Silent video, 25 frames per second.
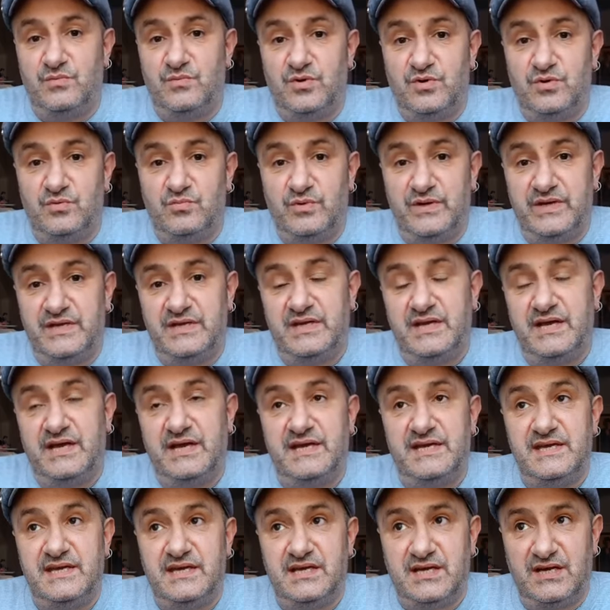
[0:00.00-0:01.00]
will win
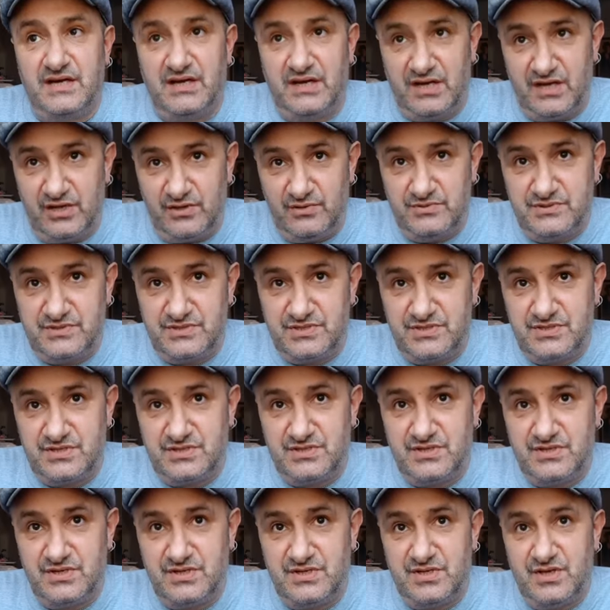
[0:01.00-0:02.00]
a
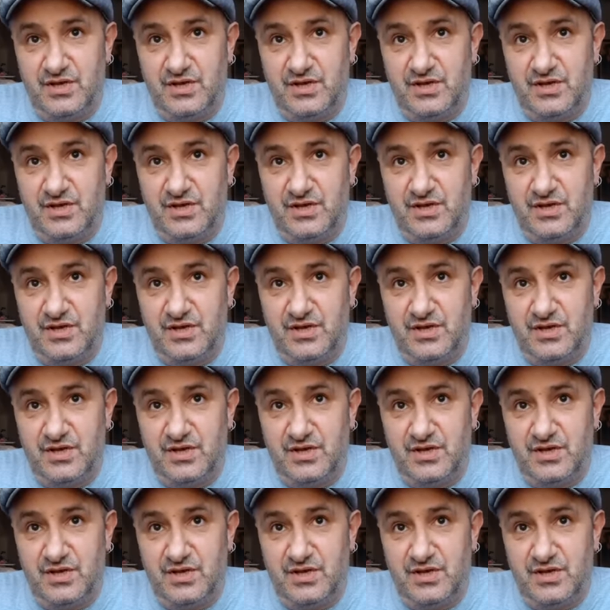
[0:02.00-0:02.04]
close,